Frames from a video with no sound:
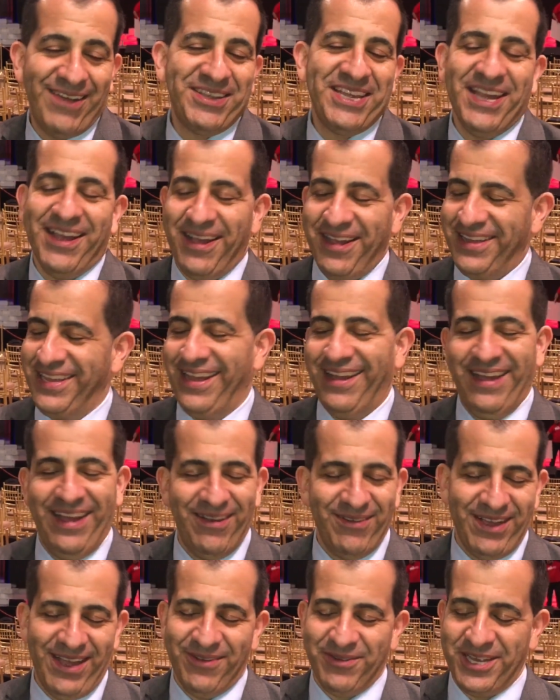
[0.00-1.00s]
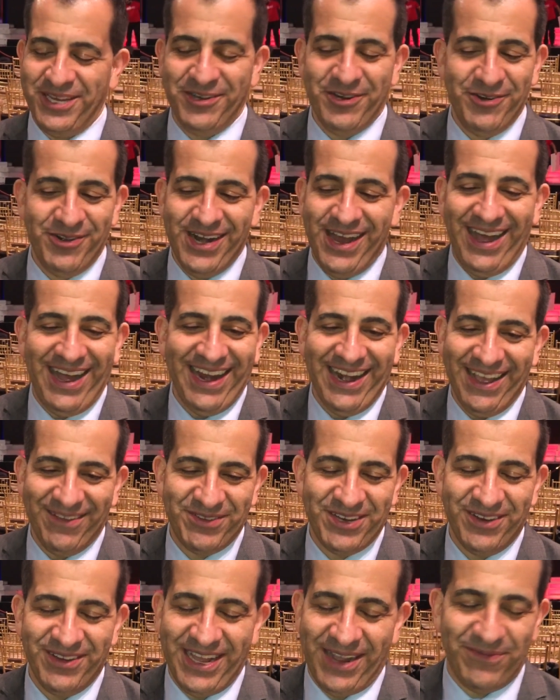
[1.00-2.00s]
How can you not
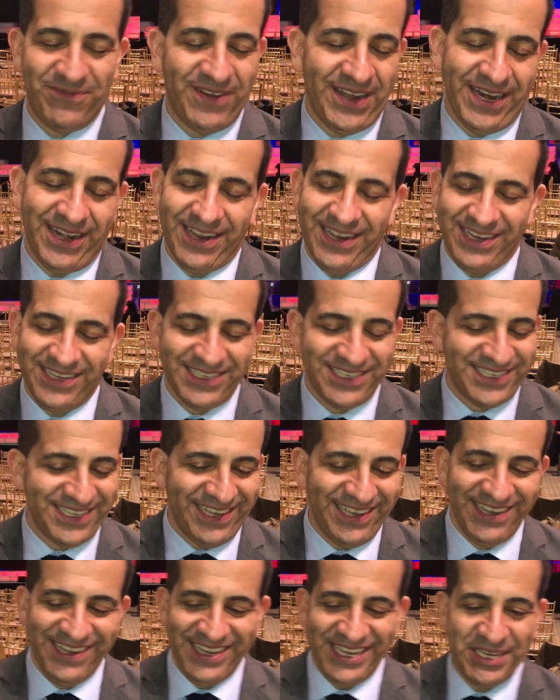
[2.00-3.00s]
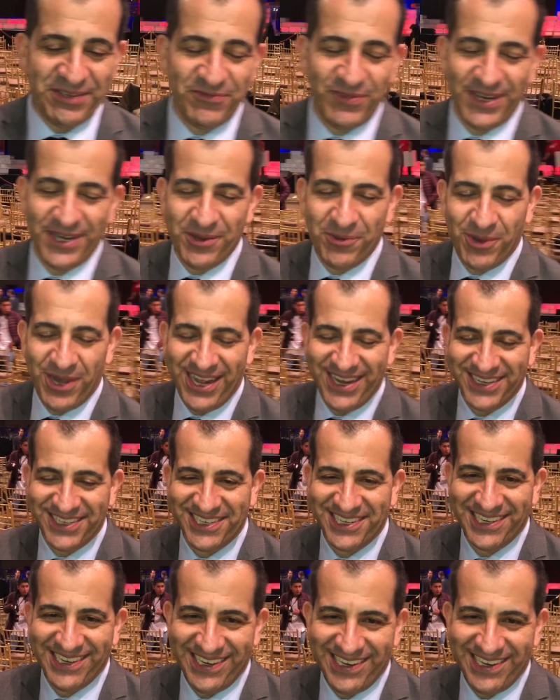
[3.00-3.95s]
after that fight? He's fun to watch.